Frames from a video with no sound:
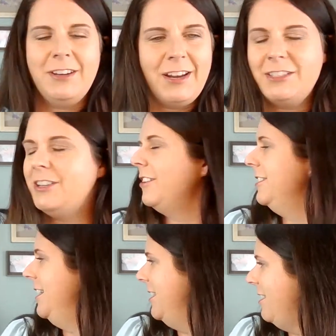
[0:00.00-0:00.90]
You got to turn
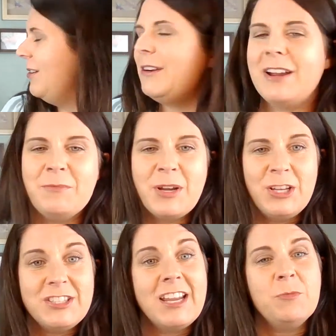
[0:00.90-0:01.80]
your head all the way around
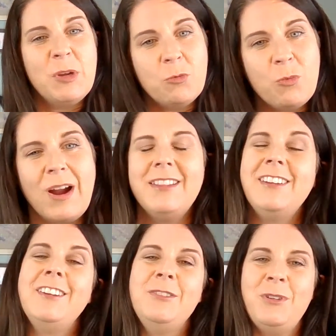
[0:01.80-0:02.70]
because they can be right
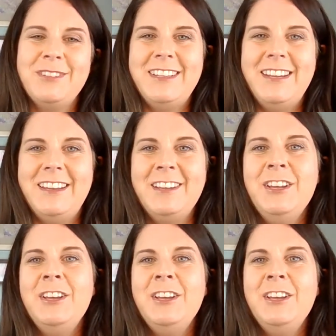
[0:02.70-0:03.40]
there and you won't see it.